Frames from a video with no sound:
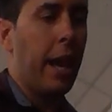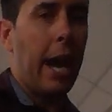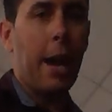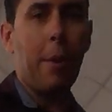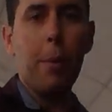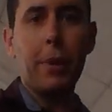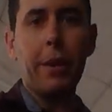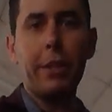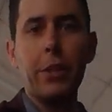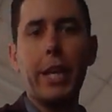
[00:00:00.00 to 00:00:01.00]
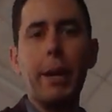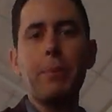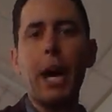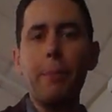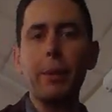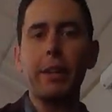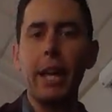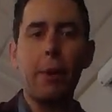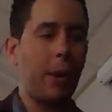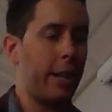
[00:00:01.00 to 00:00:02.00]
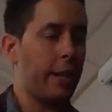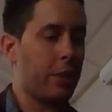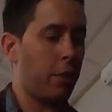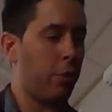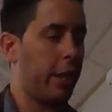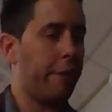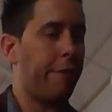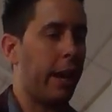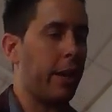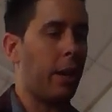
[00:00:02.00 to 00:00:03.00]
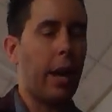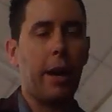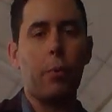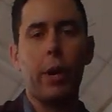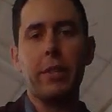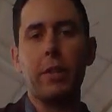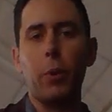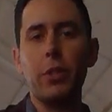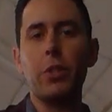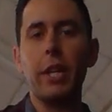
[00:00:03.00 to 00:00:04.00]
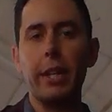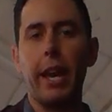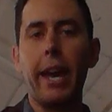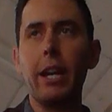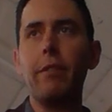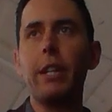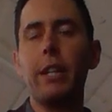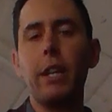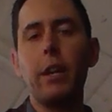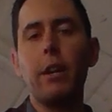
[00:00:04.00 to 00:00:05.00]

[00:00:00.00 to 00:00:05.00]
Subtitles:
Hope that you kept up with that one. It's a really fun waiata once you get the hang of it.